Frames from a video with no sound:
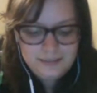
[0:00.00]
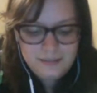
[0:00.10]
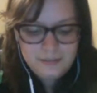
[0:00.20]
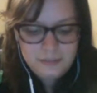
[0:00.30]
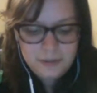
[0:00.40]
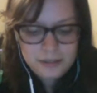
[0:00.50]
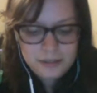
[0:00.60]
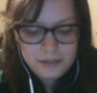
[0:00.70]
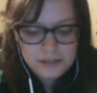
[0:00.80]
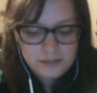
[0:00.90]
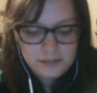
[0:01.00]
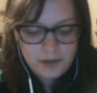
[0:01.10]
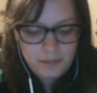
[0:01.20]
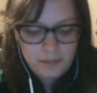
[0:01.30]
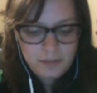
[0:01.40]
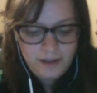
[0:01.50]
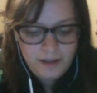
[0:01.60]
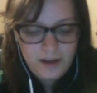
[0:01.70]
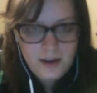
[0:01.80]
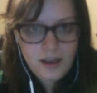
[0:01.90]
Pretty sure this is one I'll play a lot.
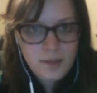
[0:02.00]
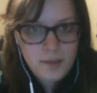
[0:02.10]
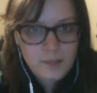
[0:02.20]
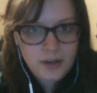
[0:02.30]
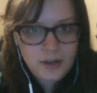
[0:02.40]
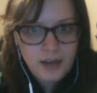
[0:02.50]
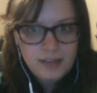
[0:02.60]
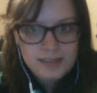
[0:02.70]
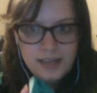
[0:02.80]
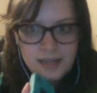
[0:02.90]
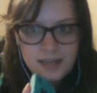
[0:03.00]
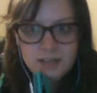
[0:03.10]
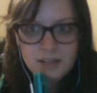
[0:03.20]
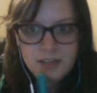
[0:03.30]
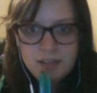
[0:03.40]
But is that it, you think?